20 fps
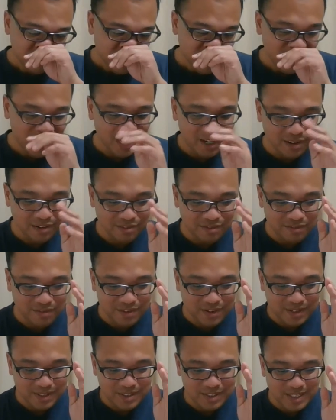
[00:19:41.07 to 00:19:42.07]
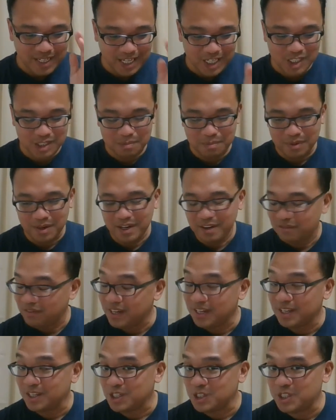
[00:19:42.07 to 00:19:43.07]
of
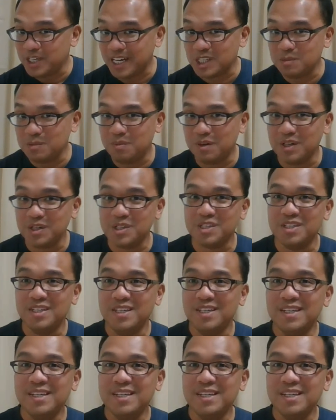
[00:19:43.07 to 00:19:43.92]
English textbooks